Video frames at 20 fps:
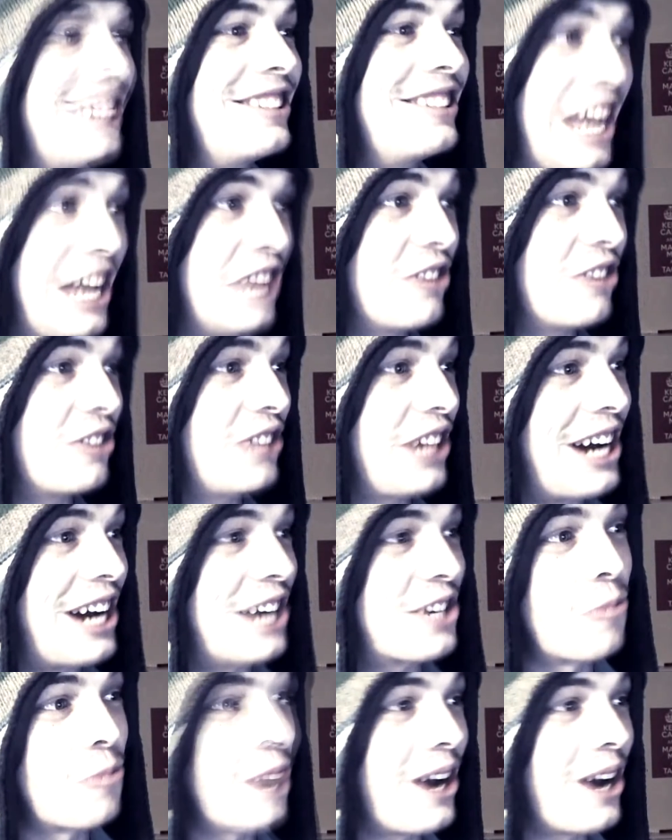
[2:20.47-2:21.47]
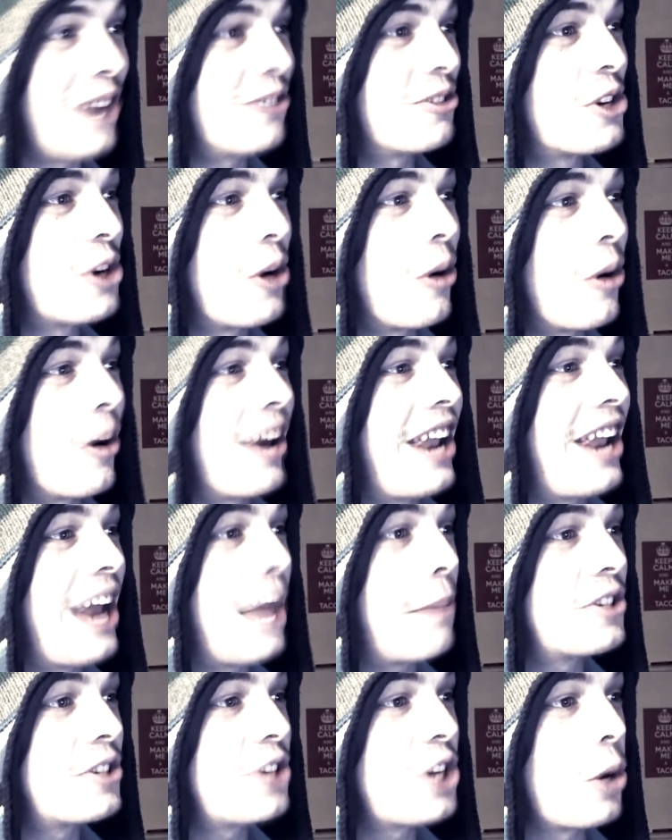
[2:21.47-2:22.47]
Daniel Tosh, why don't you go on an
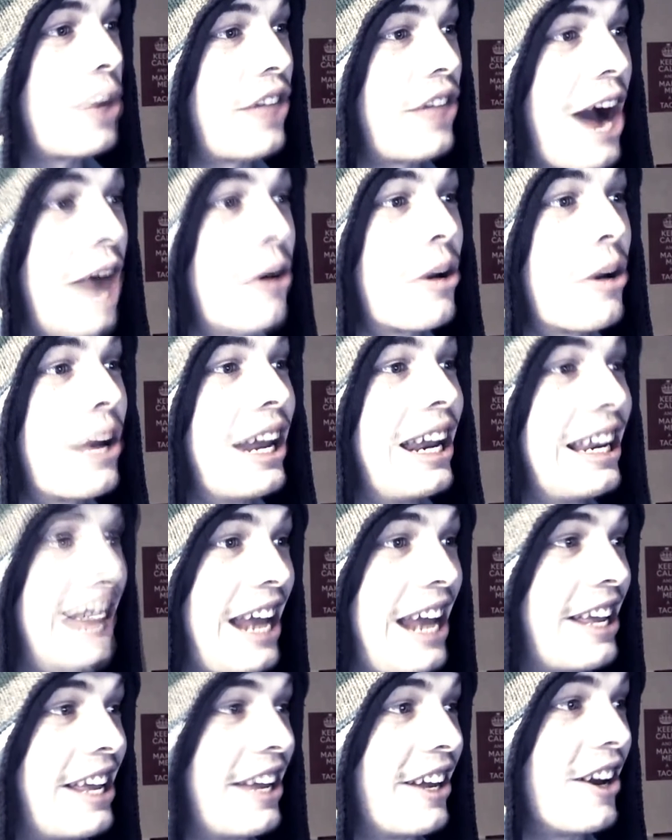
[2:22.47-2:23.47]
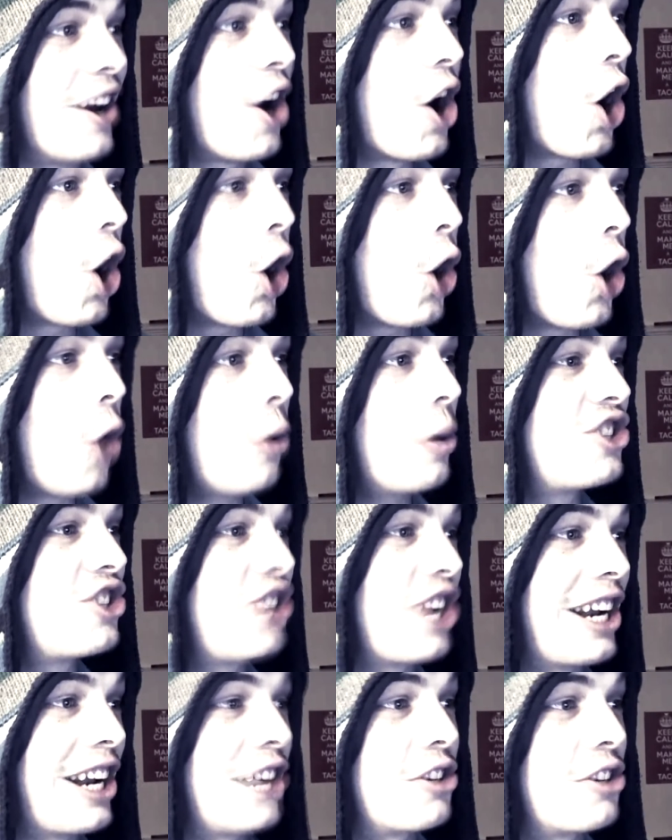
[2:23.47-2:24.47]
episode without getting naked? Always
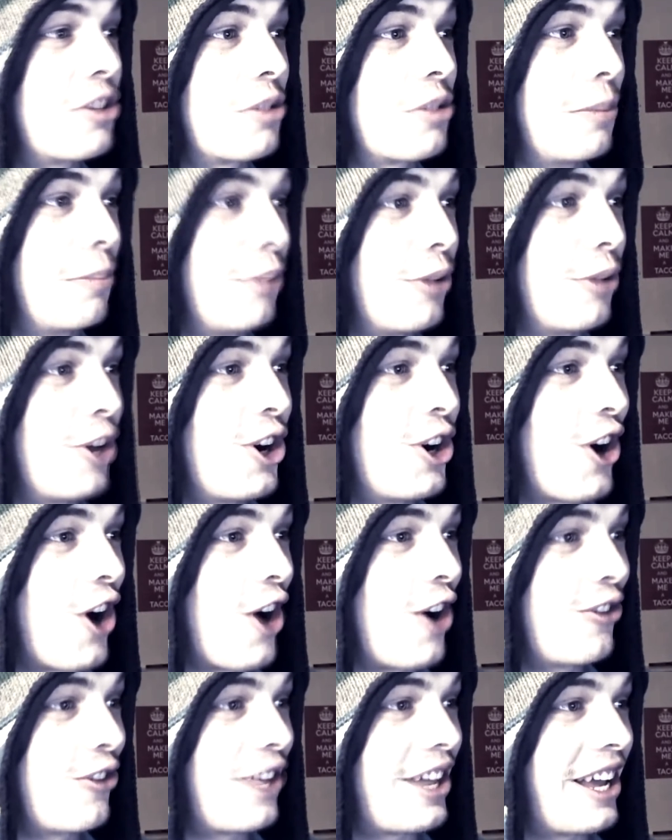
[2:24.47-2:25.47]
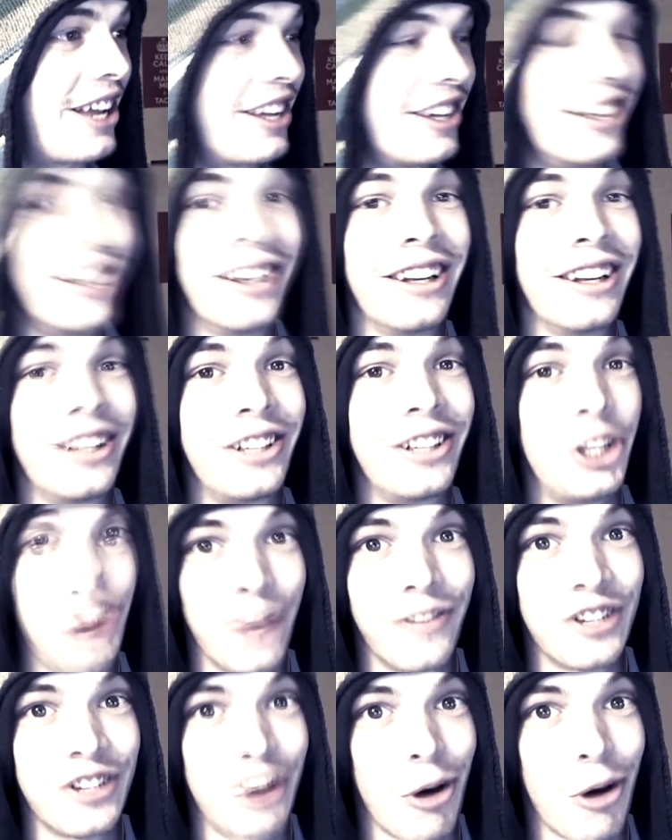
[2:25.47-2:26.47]
generous with the blur, aren't they? You have a
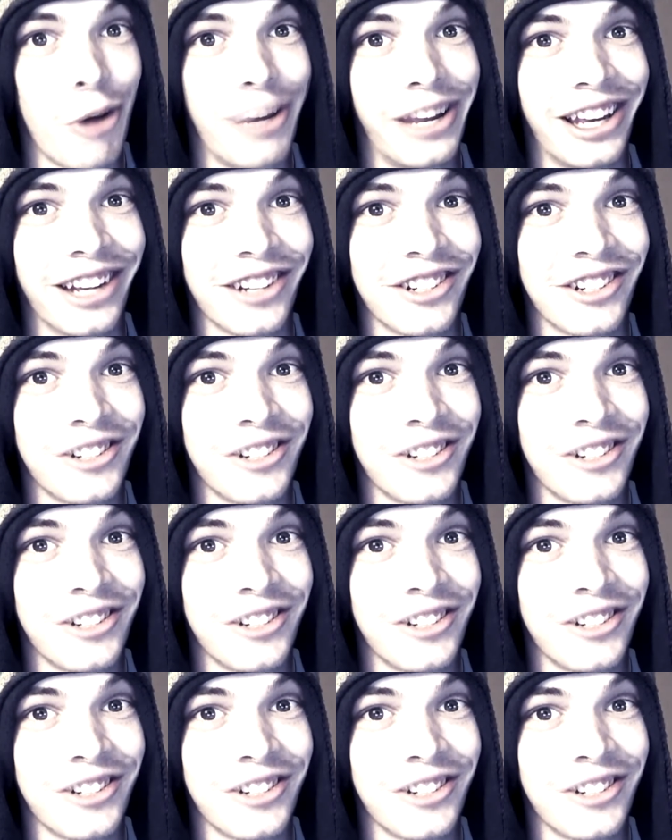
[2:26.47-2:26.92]
small penis.